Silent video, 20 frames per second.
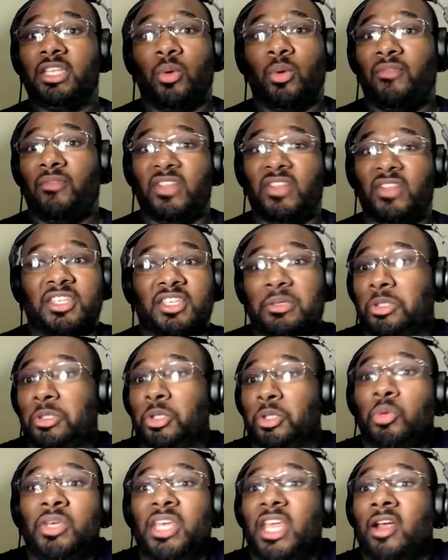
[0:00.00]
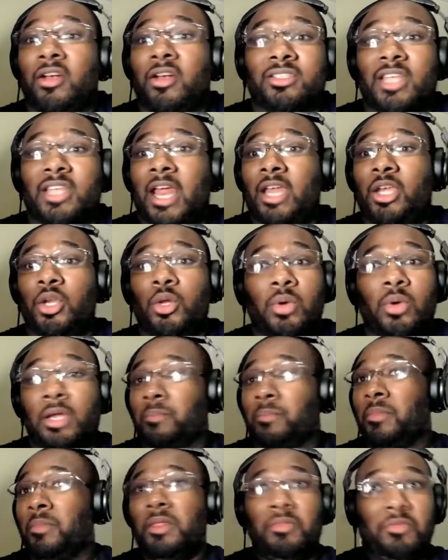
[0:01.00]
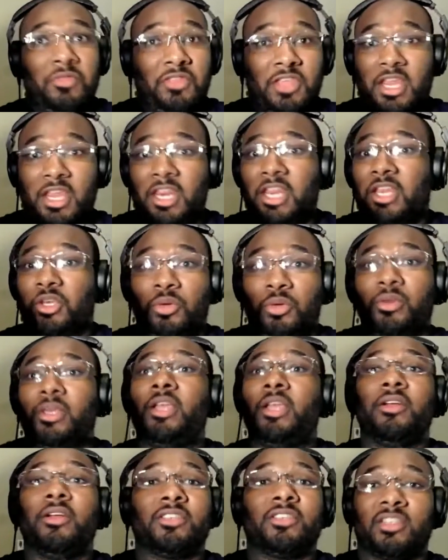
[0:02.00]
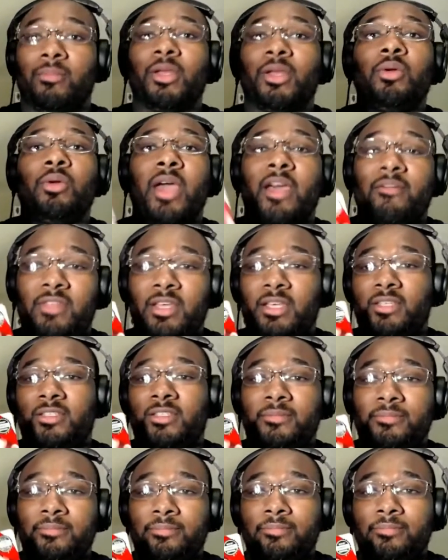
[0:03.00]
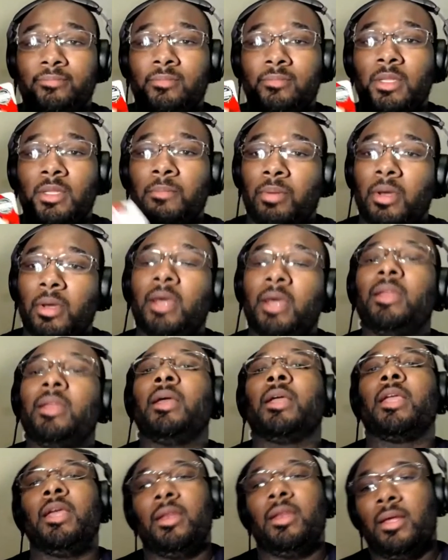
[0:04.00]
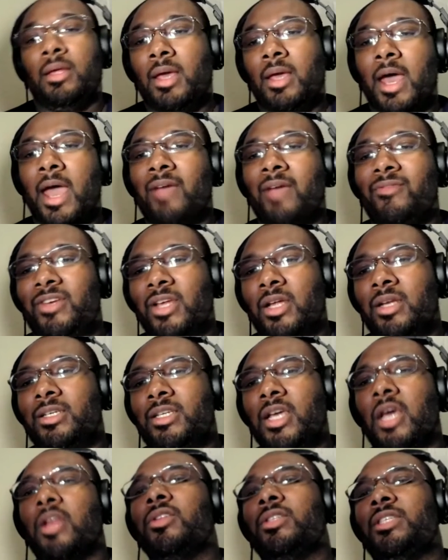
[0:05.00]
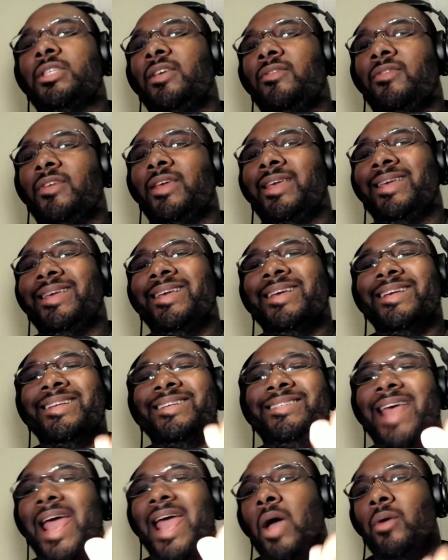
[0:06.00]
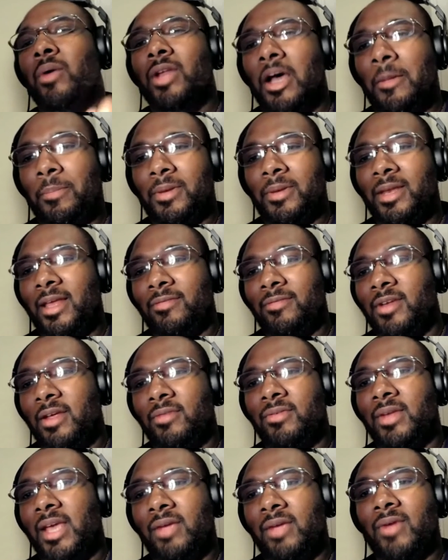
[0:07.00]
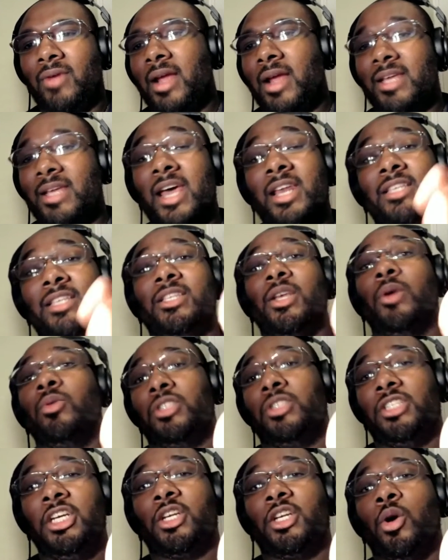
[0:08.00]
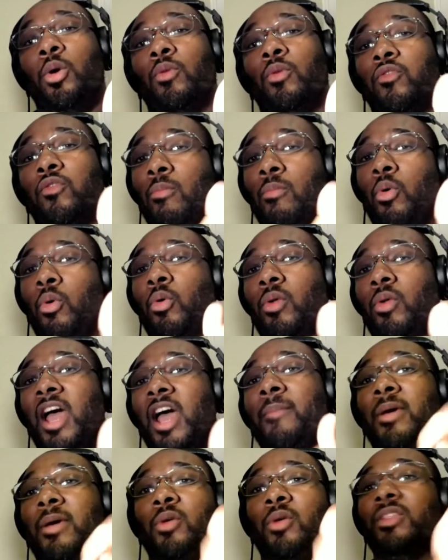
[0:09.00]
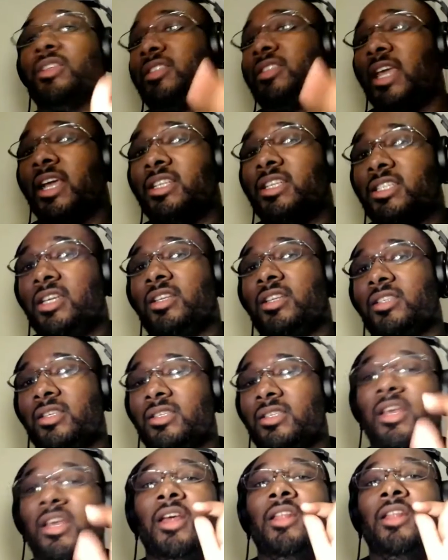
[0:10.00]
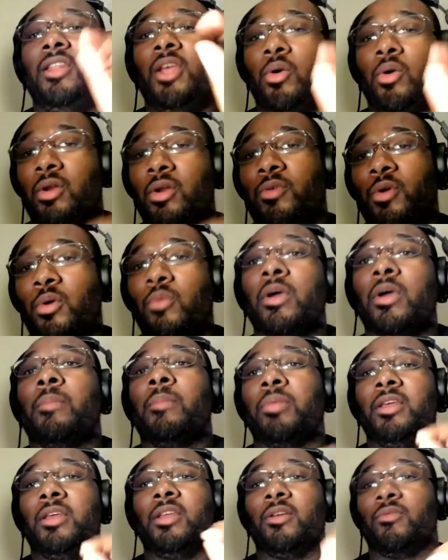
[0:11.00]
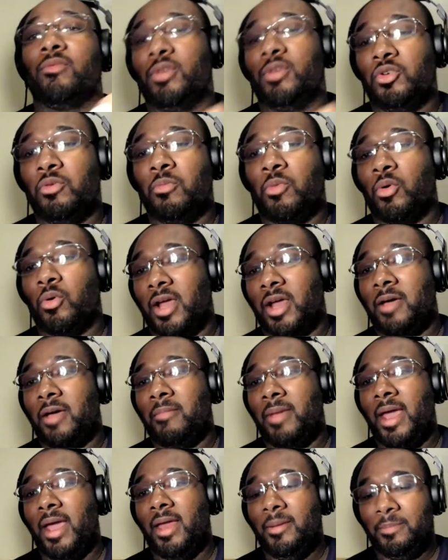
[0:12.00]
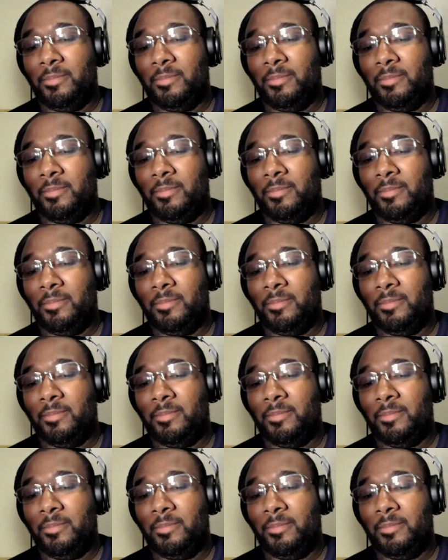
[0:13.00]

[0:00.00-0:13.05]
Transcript: So if it's 2 years that I do it, then in 2 years someone will have this. But again, I have Dollar TV. Down, up, left, A, right, down. It's the old cheat code from Mortal Kombat on the Sega Genesis. The only real way to play the original Mortal Kombat.